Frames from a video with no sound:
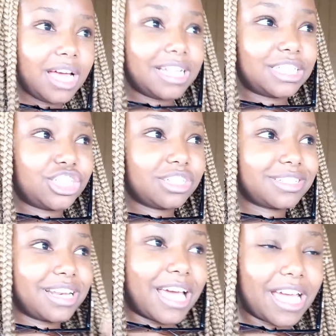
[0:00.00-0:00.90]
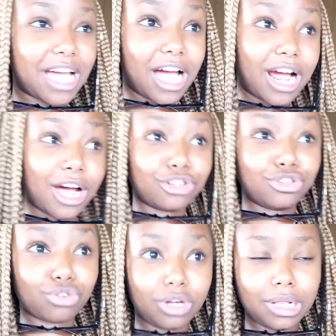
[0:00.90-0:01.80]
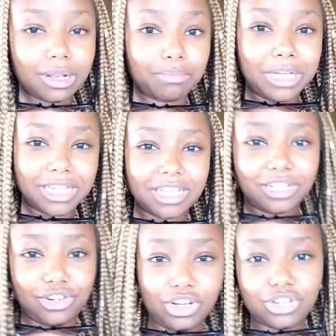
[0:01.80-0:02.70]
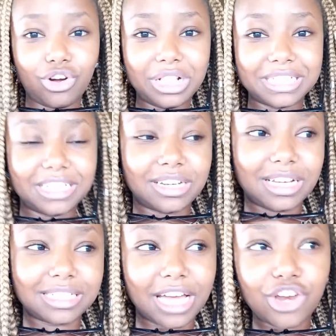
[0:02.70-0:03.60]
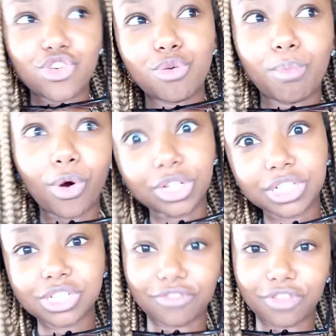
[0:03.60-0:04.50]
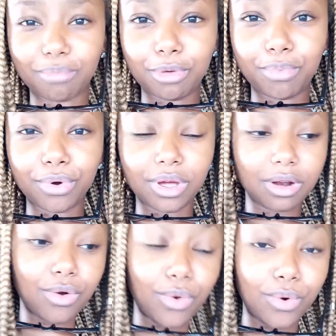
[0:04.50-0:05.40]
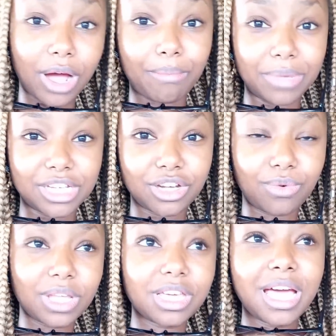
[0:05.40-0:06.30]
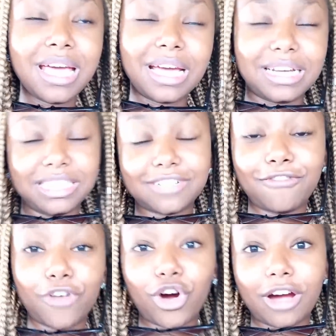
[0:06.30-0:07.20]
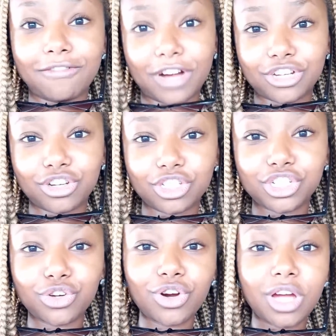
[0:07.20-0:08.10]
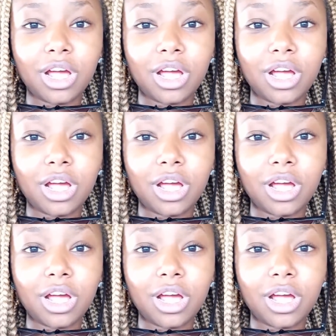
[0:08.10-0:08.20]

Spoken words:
It's just like a casual meeting, not all serious. I know most of the people who I'm meeting with, and it's for a fashion show.